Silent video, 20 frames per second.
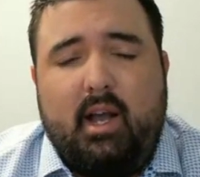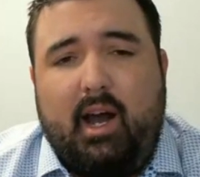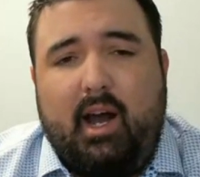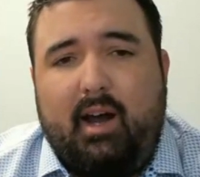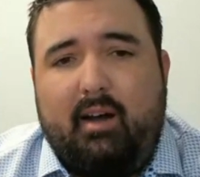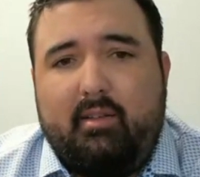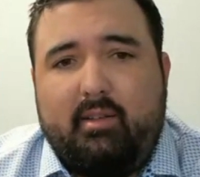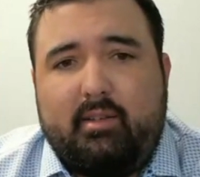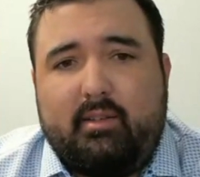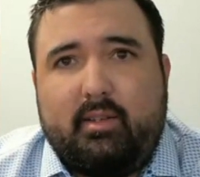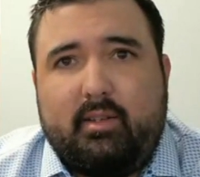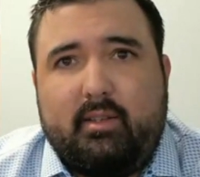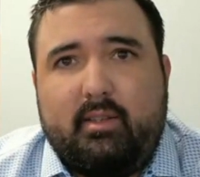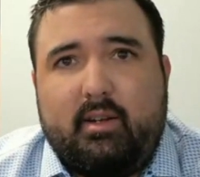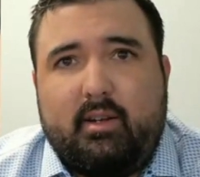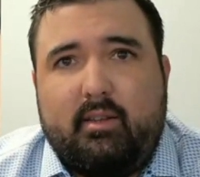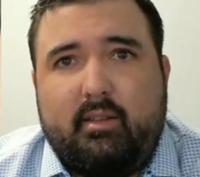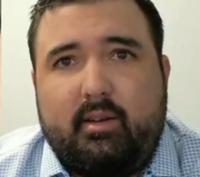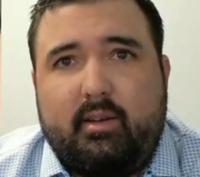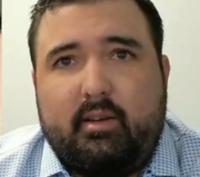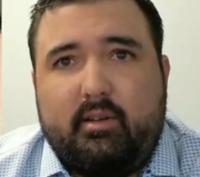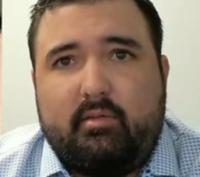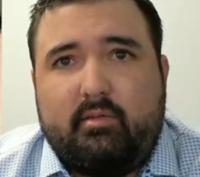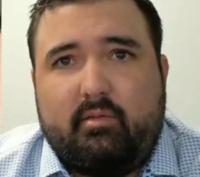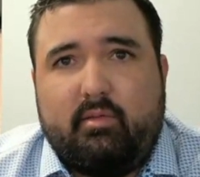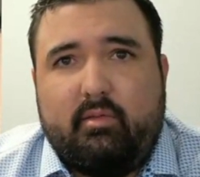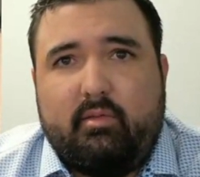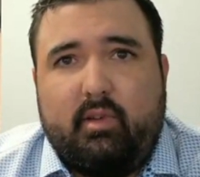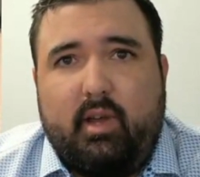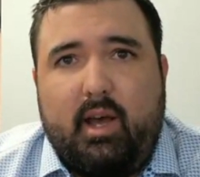Obviously, there's
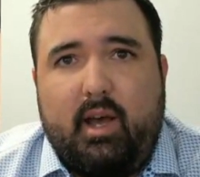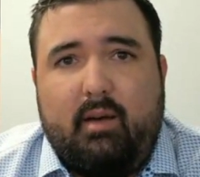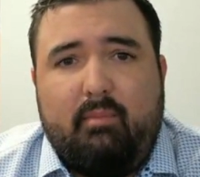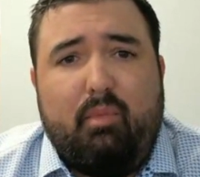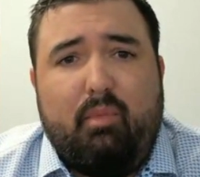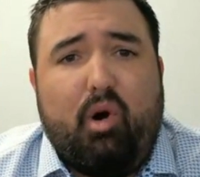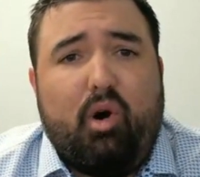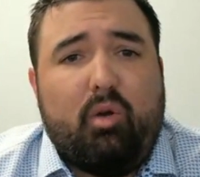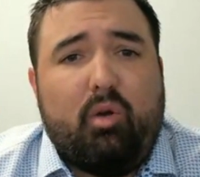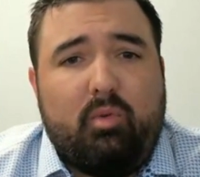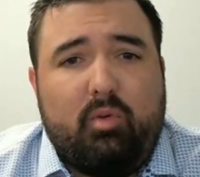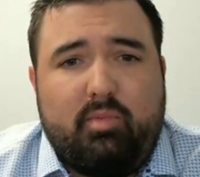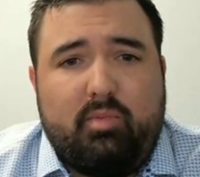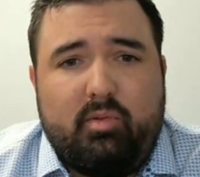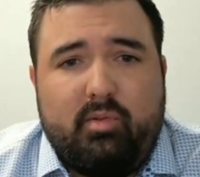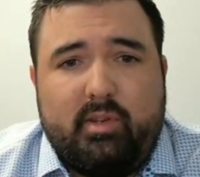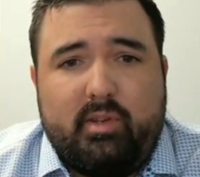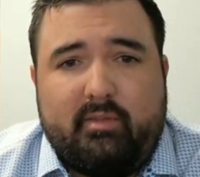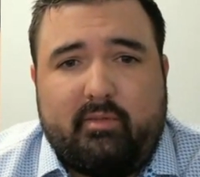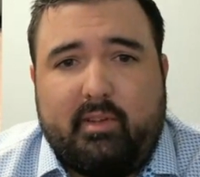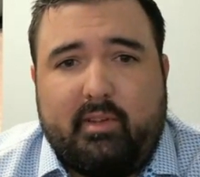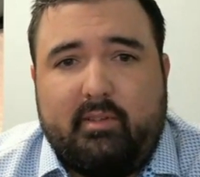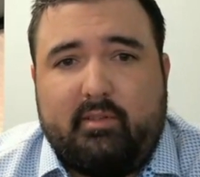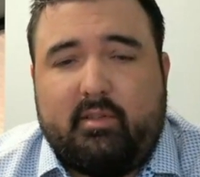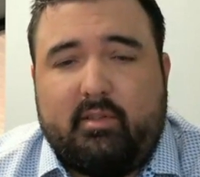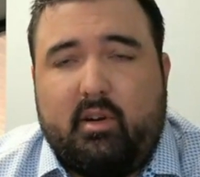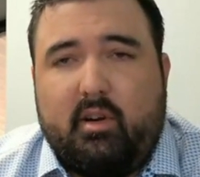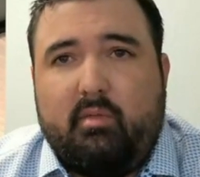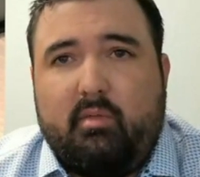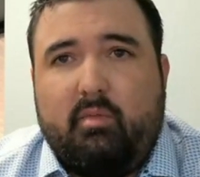multiple points of
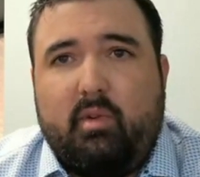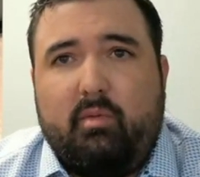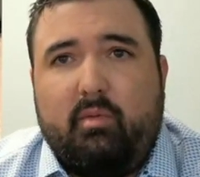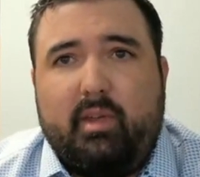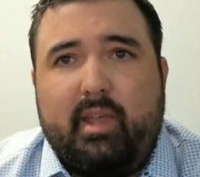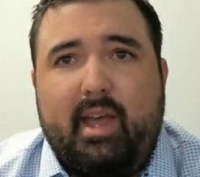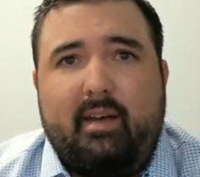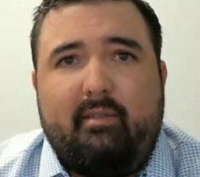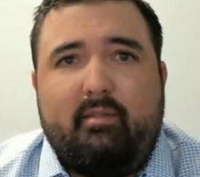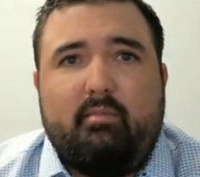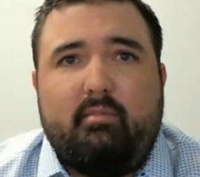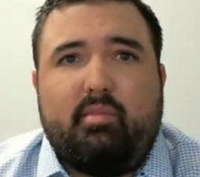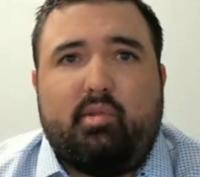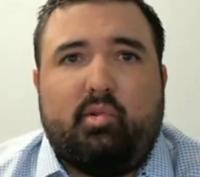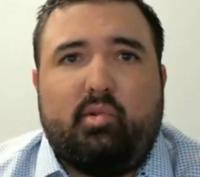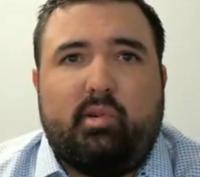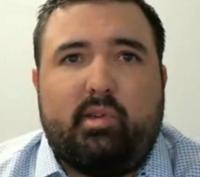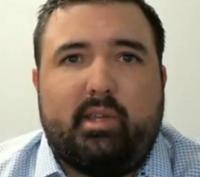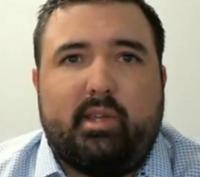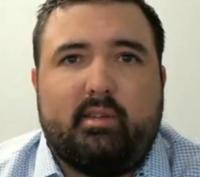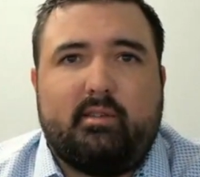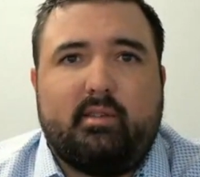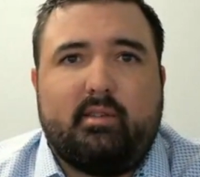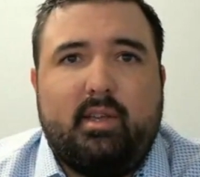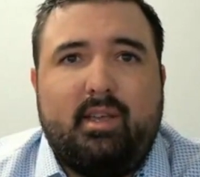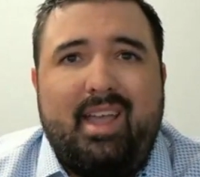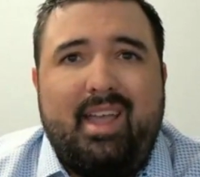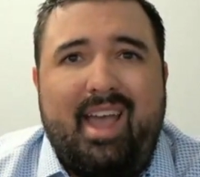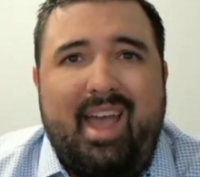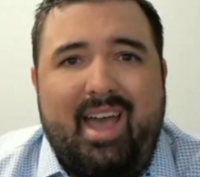concern when we have employees
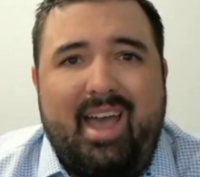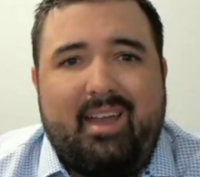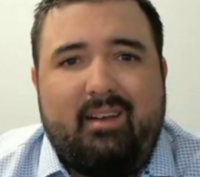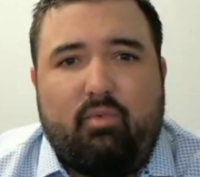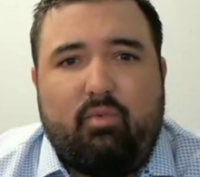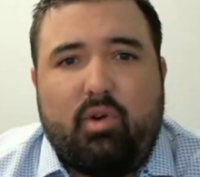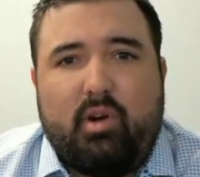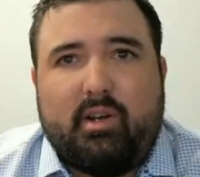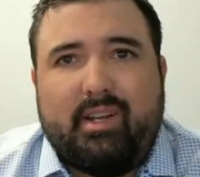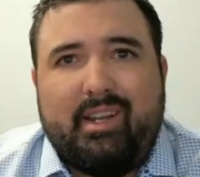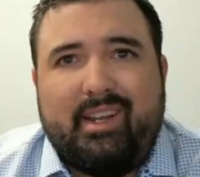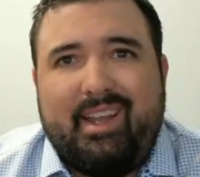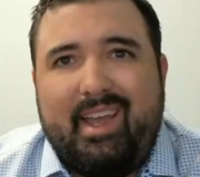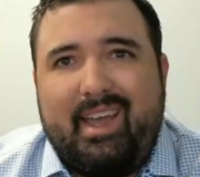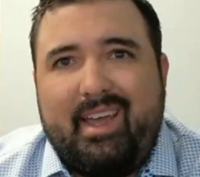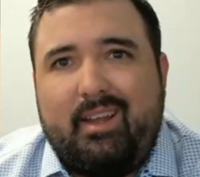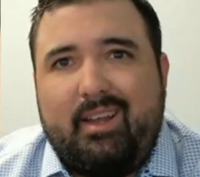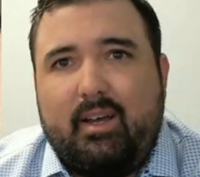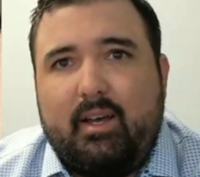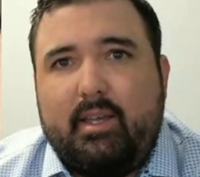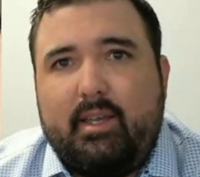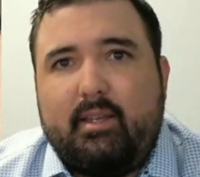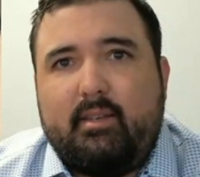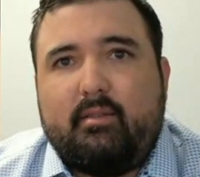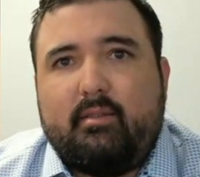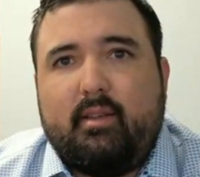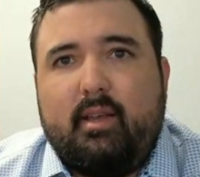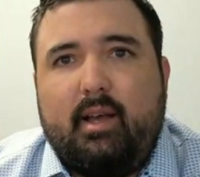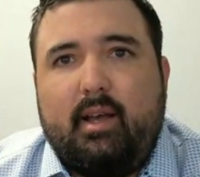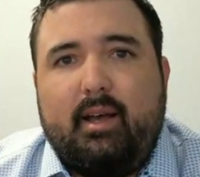working at
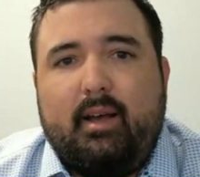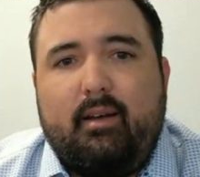heights